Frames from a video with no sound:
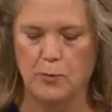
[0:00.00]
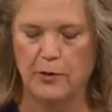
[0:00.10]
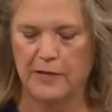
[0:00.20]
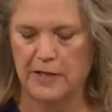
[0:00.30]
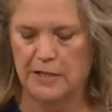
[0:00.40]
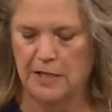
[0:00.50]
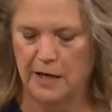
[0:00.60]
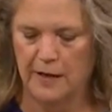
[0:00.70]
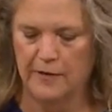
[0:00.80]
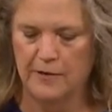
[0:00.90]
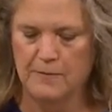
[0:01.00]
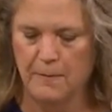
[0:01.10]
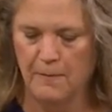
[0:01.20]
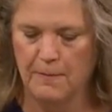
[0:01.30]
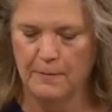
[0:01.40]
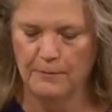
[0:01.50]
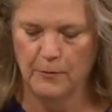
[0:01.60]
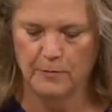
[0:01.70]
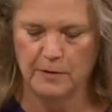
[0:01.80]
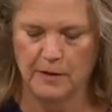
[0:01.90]
put these together,
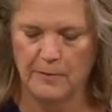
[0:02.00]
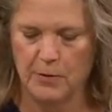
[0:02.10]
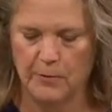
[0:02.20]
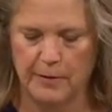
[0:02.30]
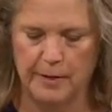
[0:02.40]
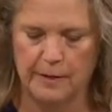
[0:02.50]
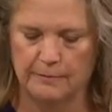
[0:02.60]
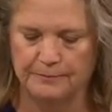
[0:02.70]
oops, come here, baby.